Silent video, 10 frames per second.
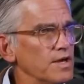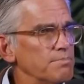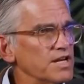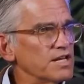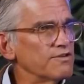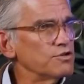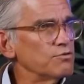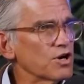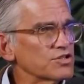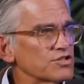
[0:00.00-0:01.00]
But if
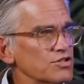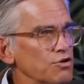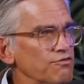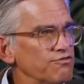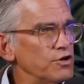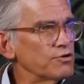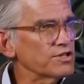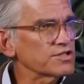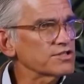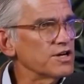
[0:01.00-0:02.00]
you are so
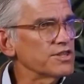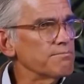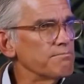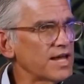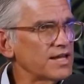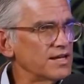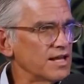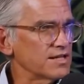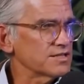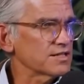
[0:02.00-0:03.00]
focused on the
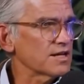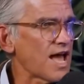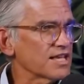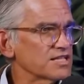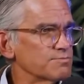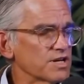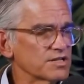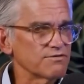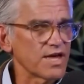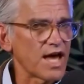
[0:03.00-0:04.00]
mechanistic
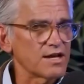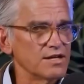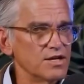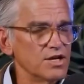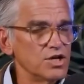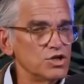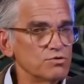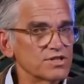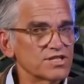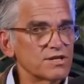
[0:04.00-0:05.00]
aspect of that, you
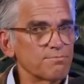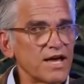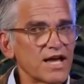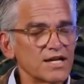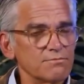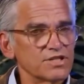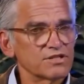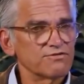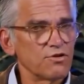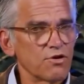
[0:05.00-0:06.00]
can step back and miss
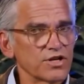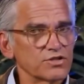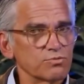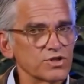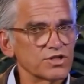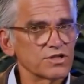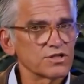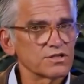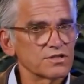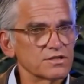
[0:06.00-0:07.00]
the forest, which
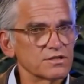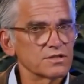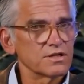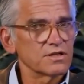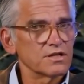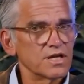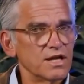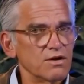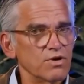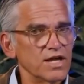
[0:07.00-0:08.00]
is
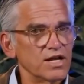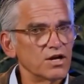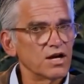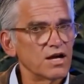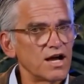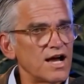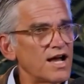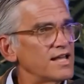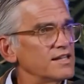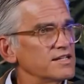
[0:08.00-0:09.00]
in a
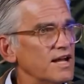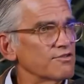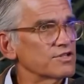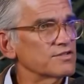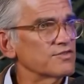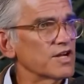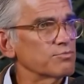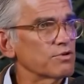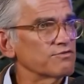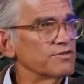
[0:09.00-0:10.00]
highly
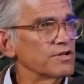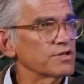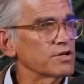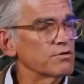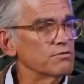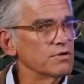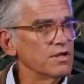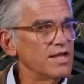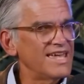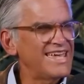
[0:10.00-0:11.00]
diversified portfolio,
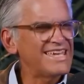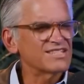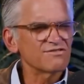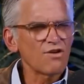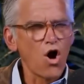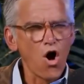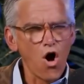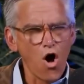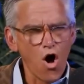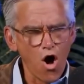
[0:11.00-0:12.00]
it's
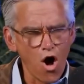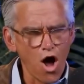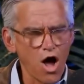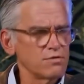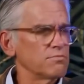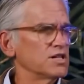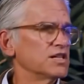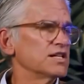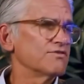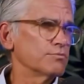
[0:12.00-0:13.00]

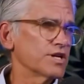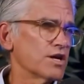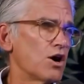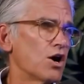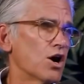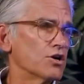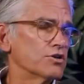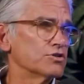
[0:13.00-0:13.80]
unbelievably hard